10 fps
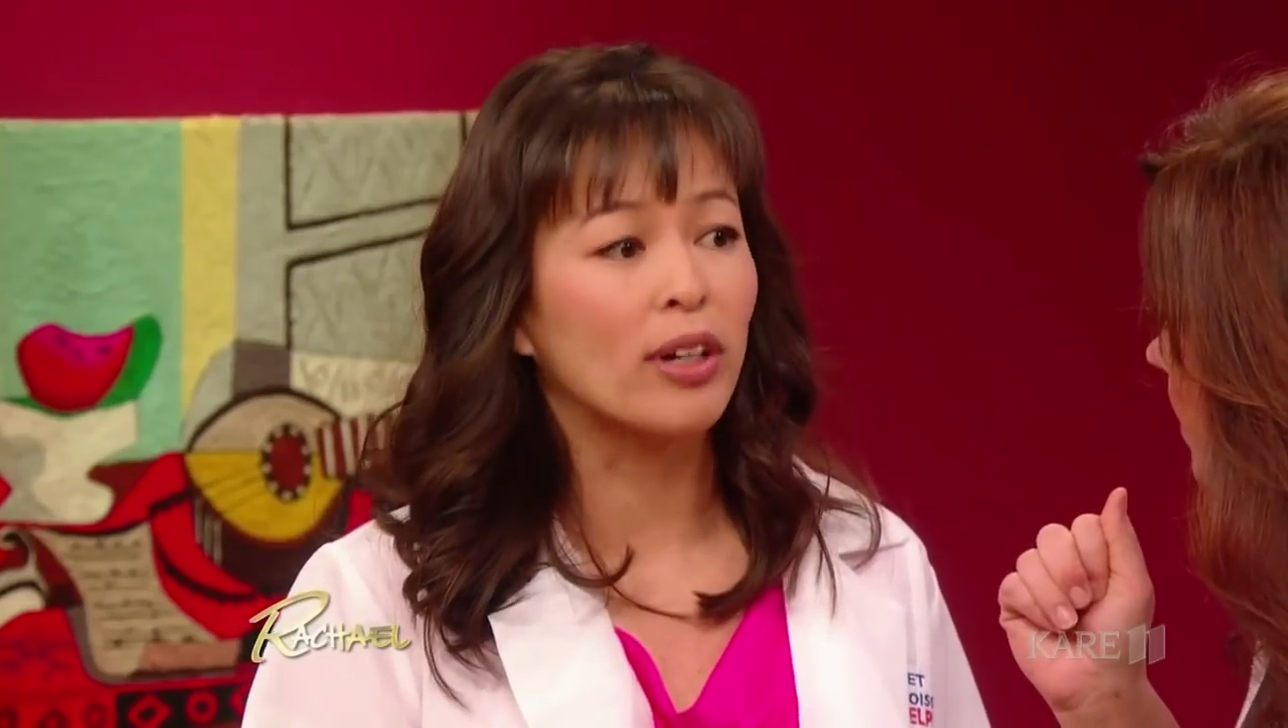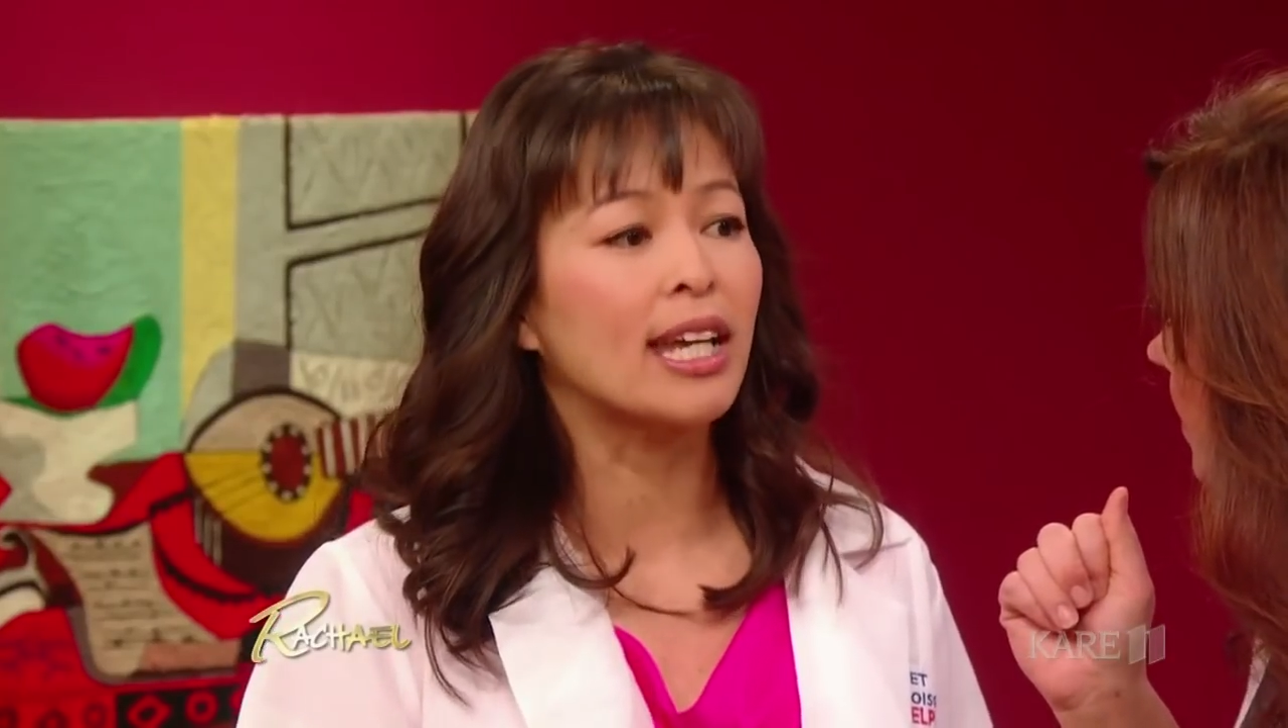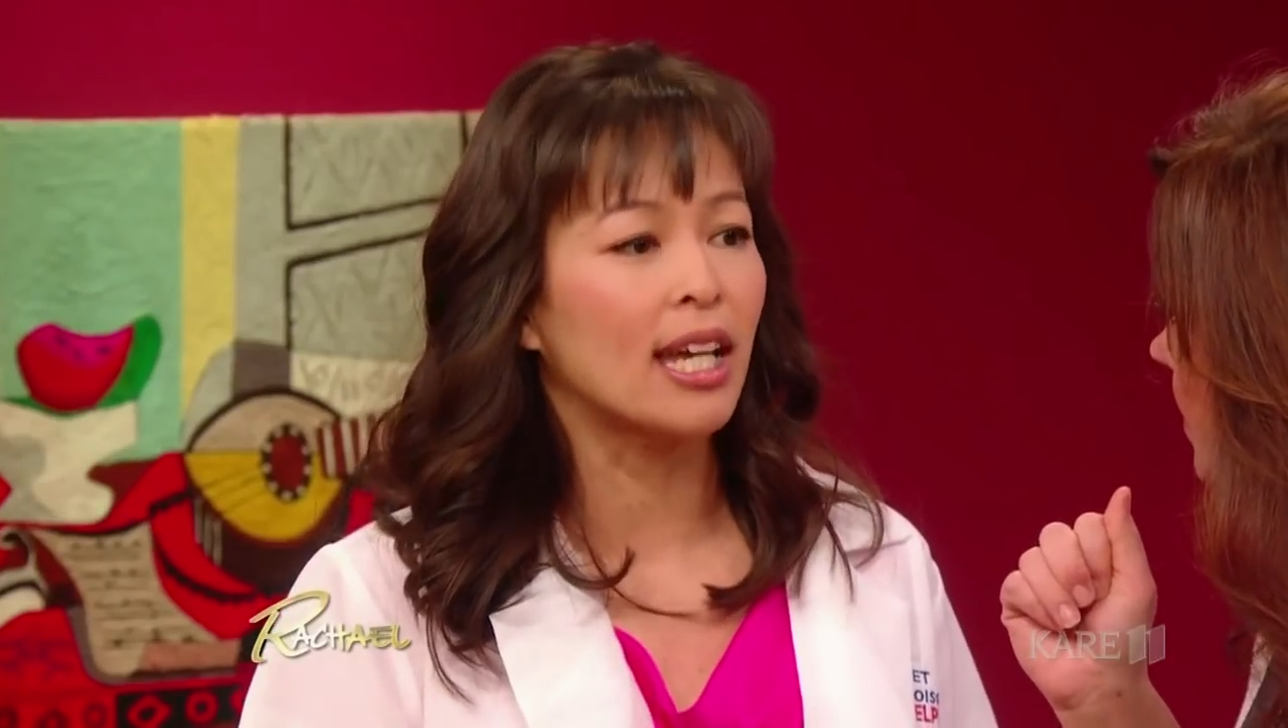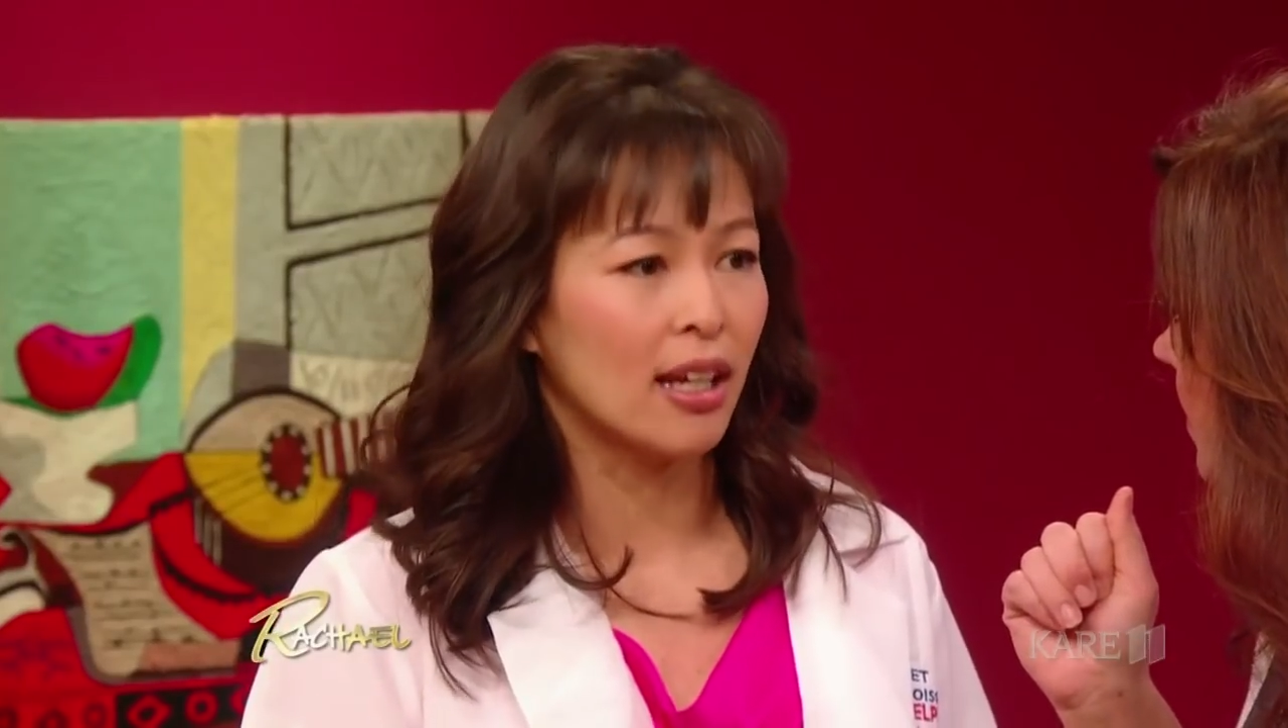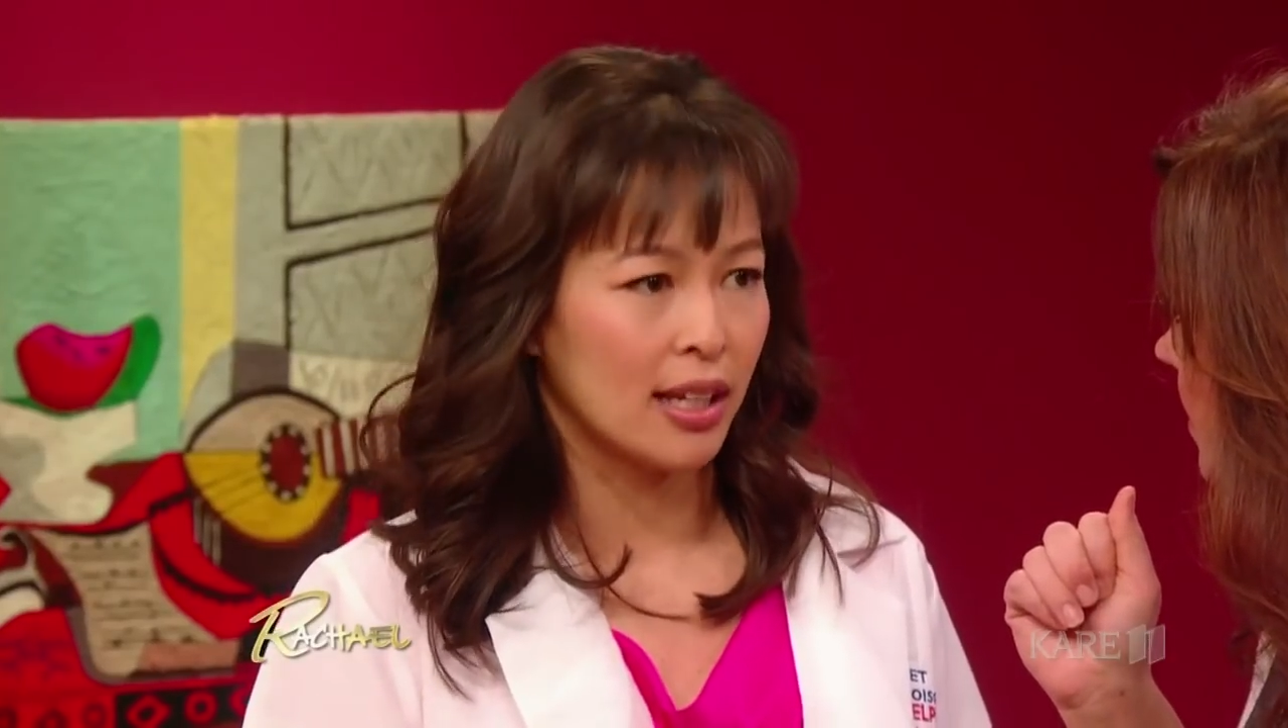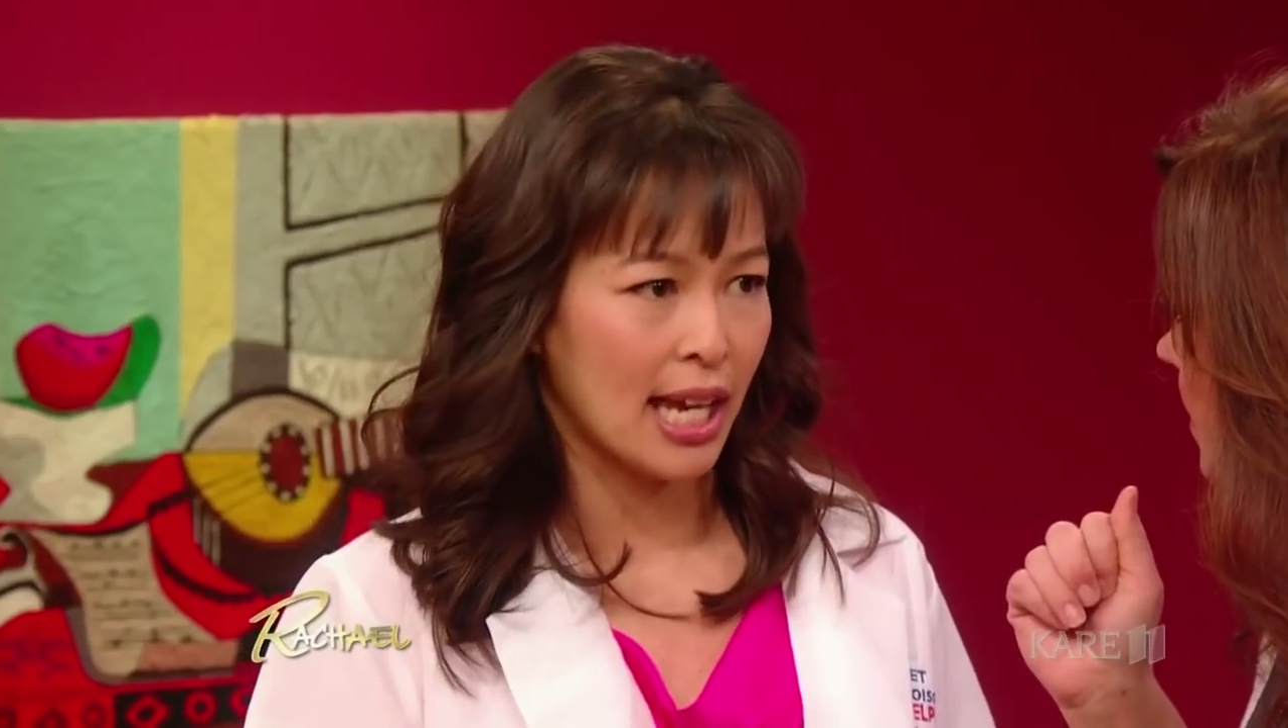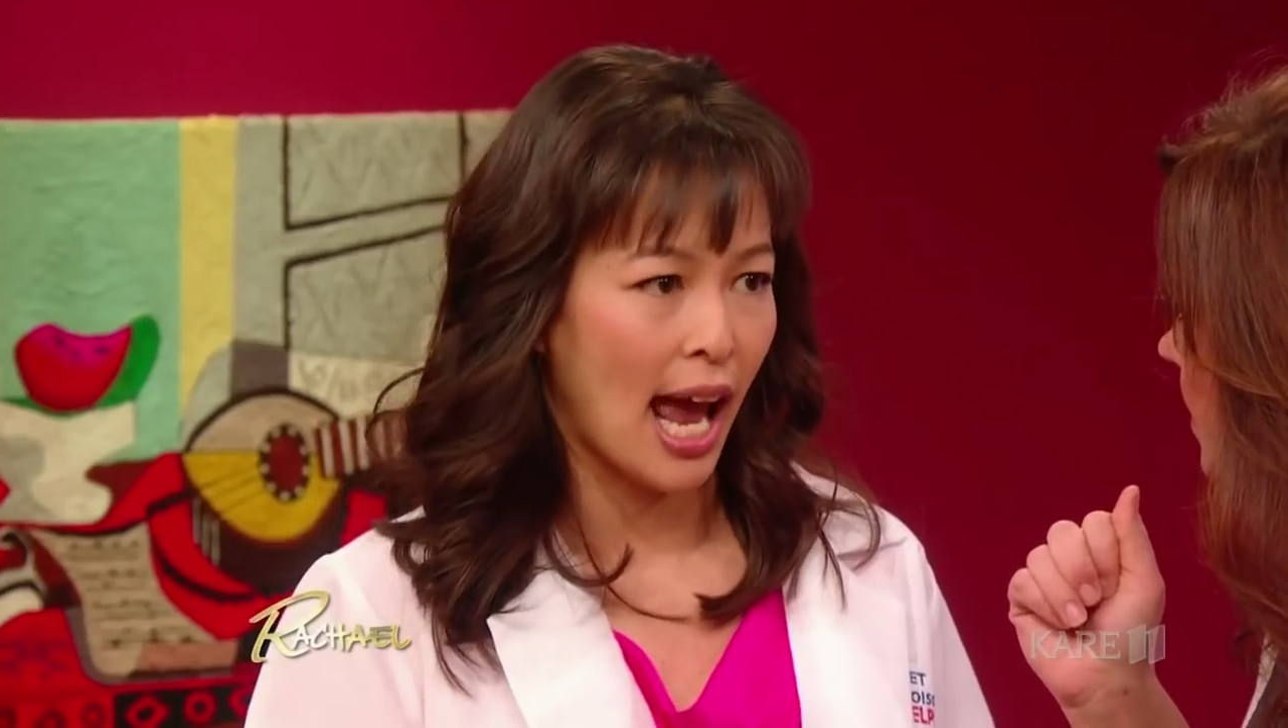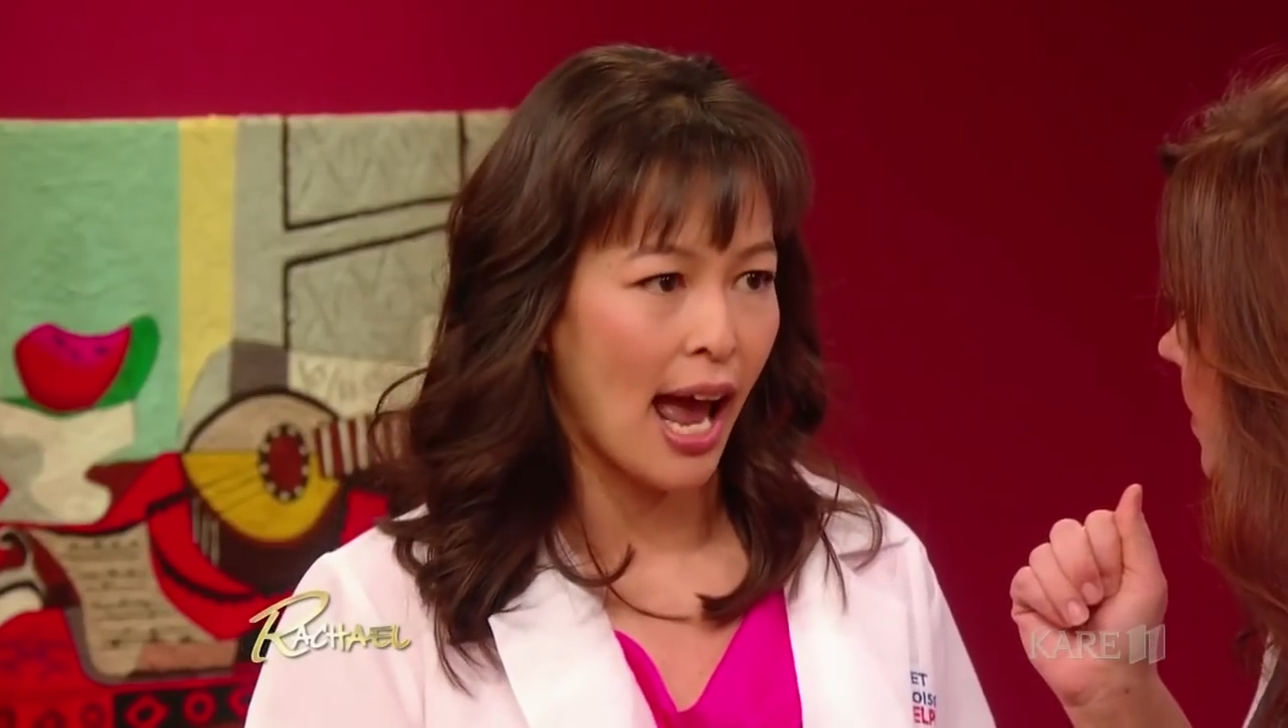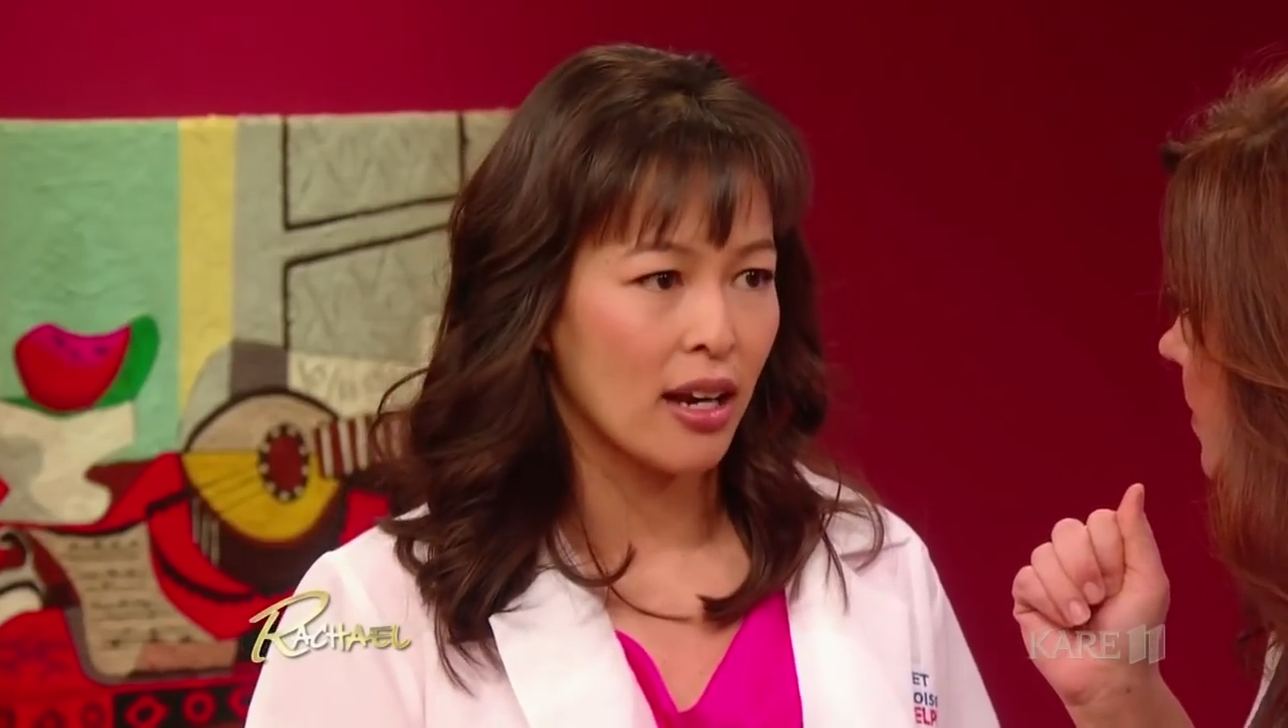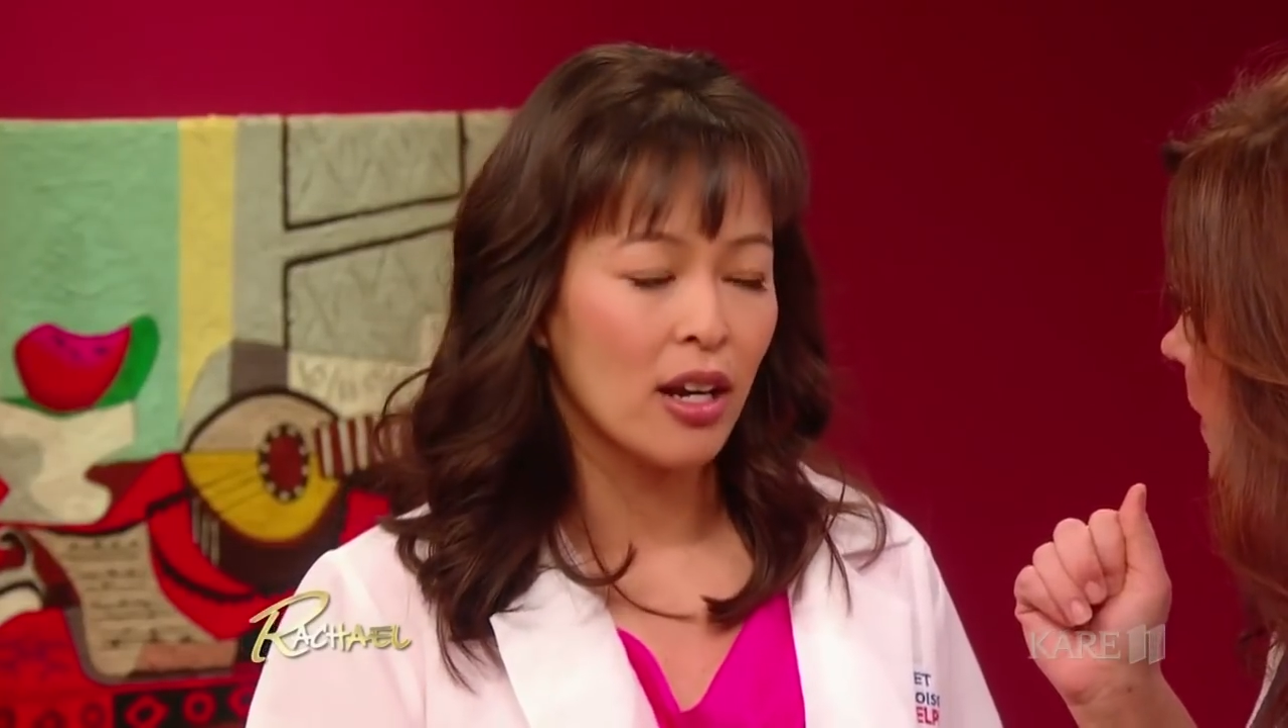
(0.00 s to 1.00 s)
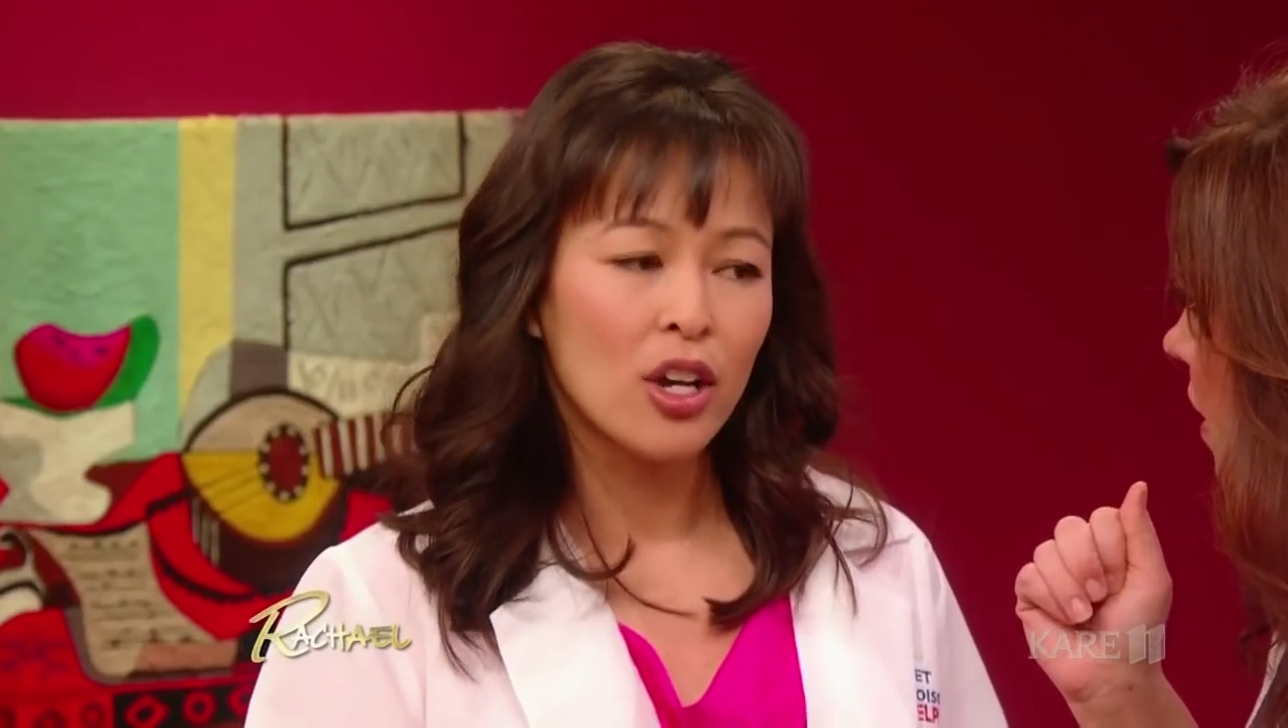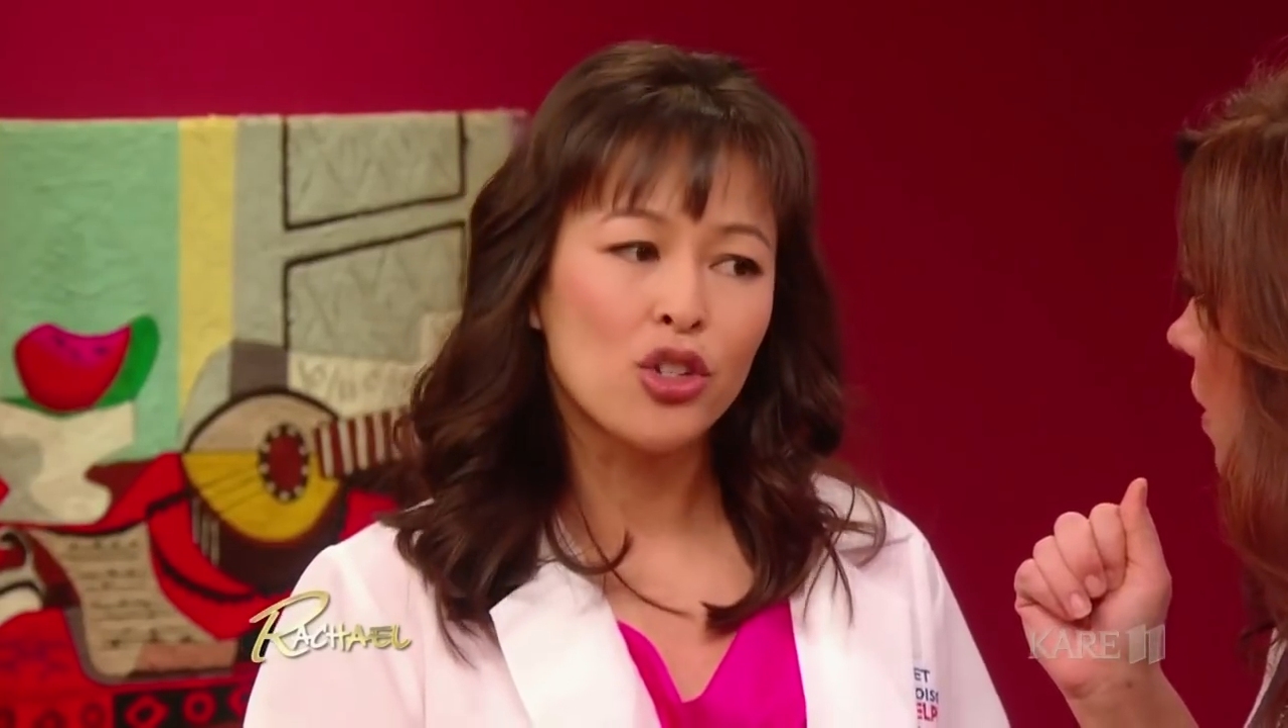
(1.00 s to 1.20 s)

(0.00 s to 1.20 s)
will kill a cat.